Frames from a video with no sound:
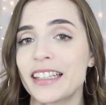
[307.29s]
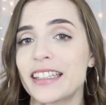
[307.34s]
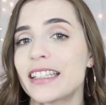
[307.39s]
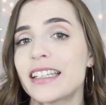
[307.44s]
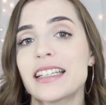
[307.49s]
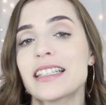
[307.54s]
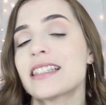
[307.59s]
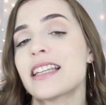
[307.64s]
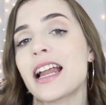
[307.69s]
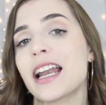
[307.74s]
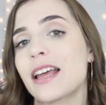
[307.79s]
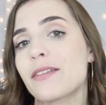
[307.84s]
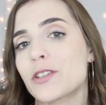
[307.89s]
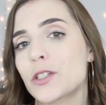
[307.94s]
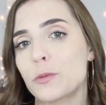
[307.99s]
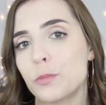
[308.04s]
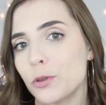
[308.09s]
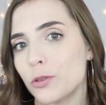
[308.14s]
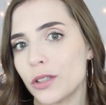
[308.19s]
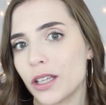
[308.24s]
that does not have a
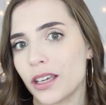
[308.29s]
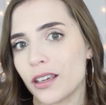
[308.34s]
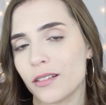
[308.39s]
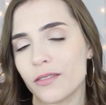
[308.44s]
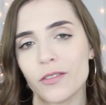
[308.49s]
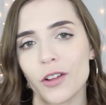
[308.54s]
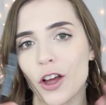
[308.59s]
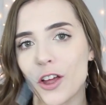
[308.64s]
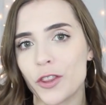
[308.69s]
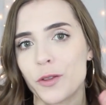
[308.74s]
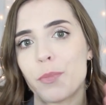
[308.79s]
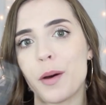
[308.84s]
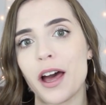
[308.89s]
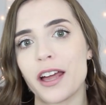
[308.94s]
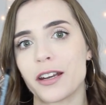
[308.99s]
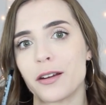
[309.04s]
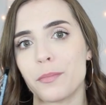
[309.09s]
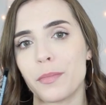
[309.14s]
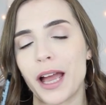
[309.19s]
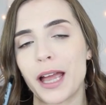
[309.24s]
spoolie on the
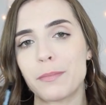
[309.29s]
bottom.